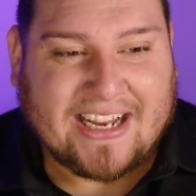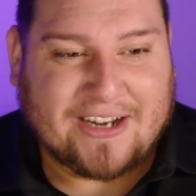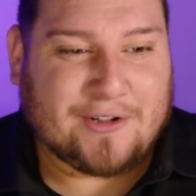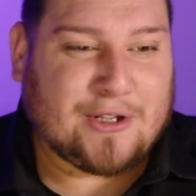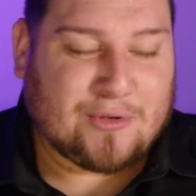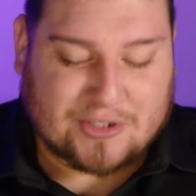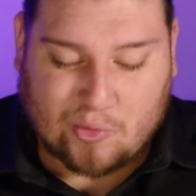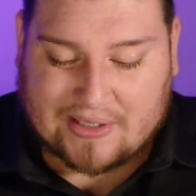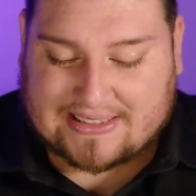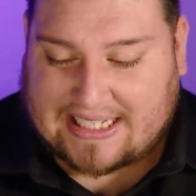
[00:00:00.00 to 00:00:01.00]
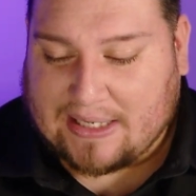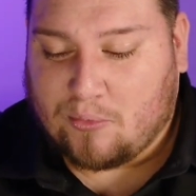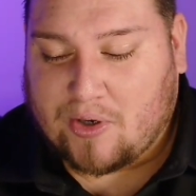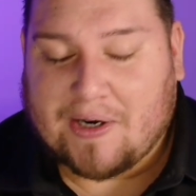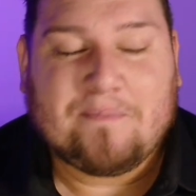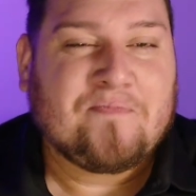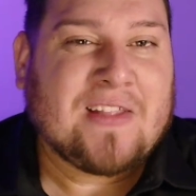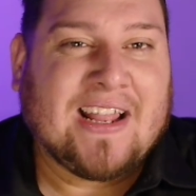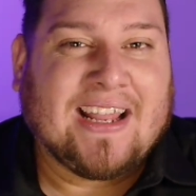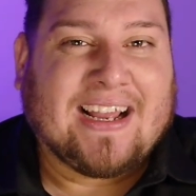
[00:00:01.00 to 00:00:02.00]
You know, there was one time where,
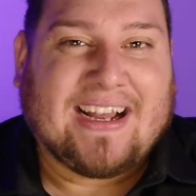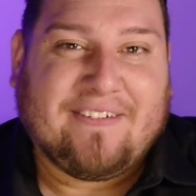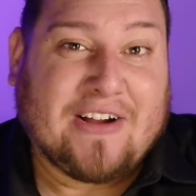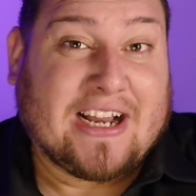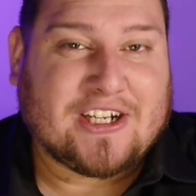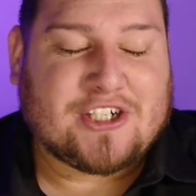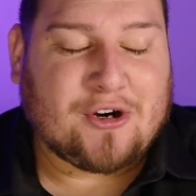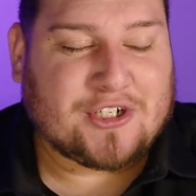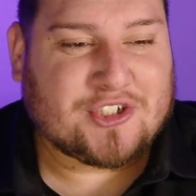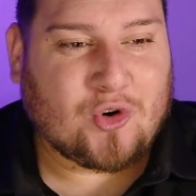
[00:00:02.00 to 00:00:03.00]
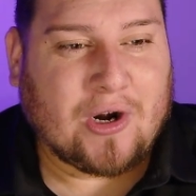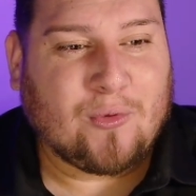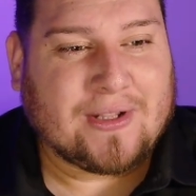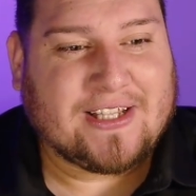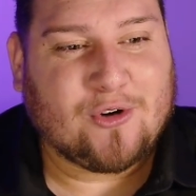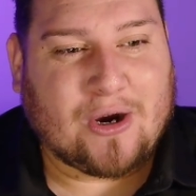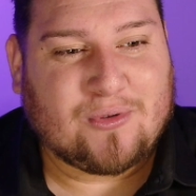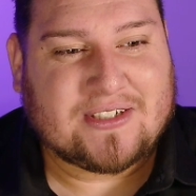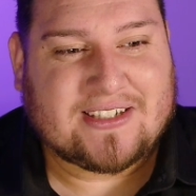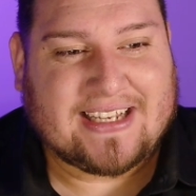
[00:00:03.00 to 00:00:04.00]
if I could share a story with you, I
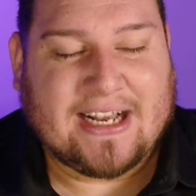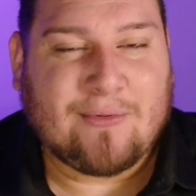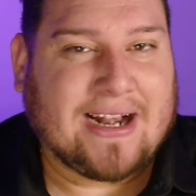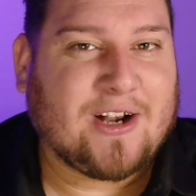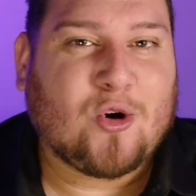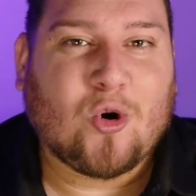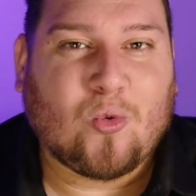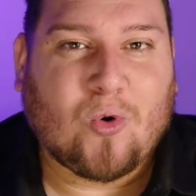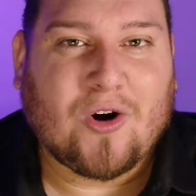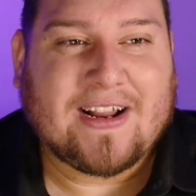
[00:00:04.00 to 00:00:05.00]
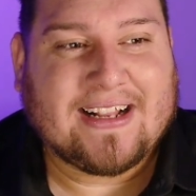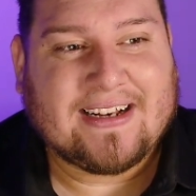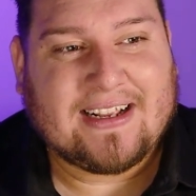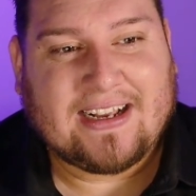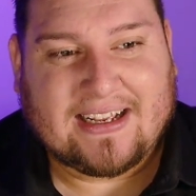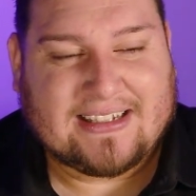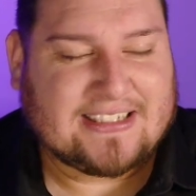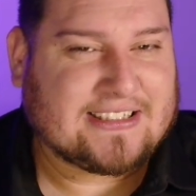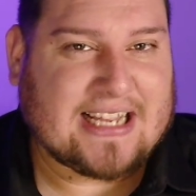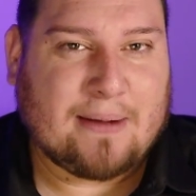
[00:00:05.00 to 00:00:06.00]
was getting ready to go to work. And
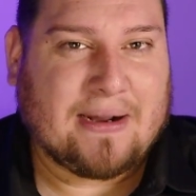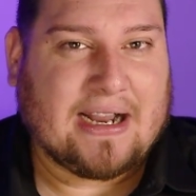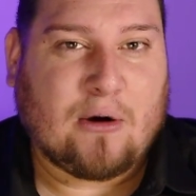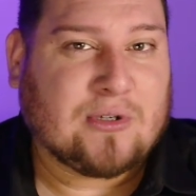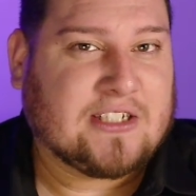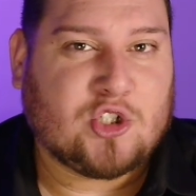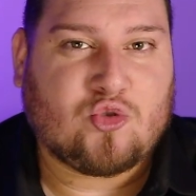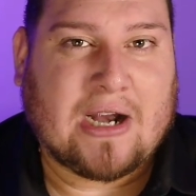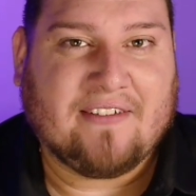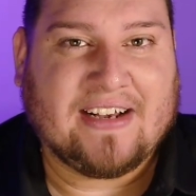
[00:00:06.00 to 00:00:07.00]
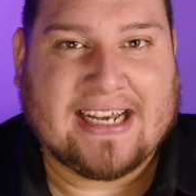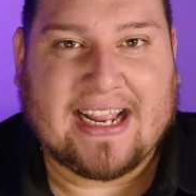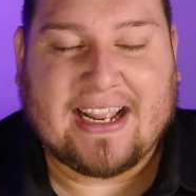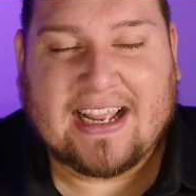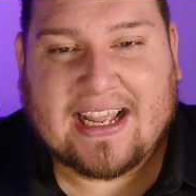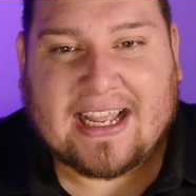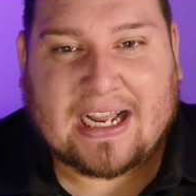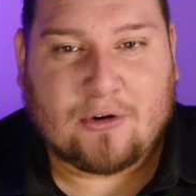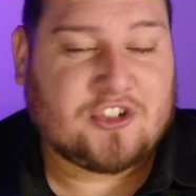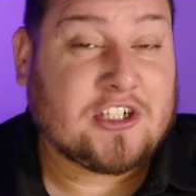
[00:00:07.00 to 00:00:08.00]
this time I wasn't driving yet.
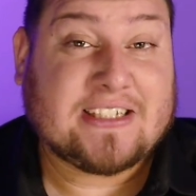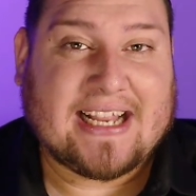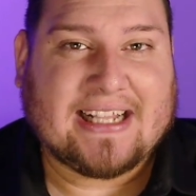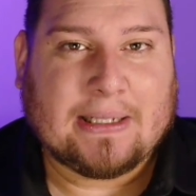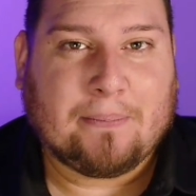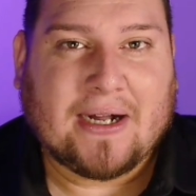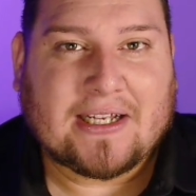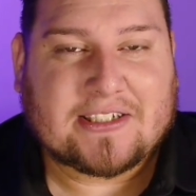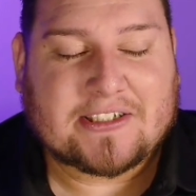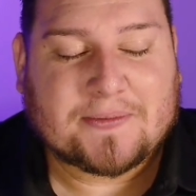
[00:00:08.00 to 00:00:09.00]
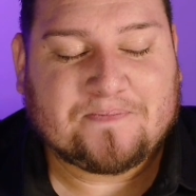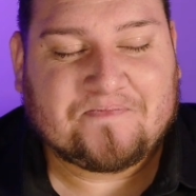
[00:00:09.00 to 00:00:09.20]
I was just taking the bus.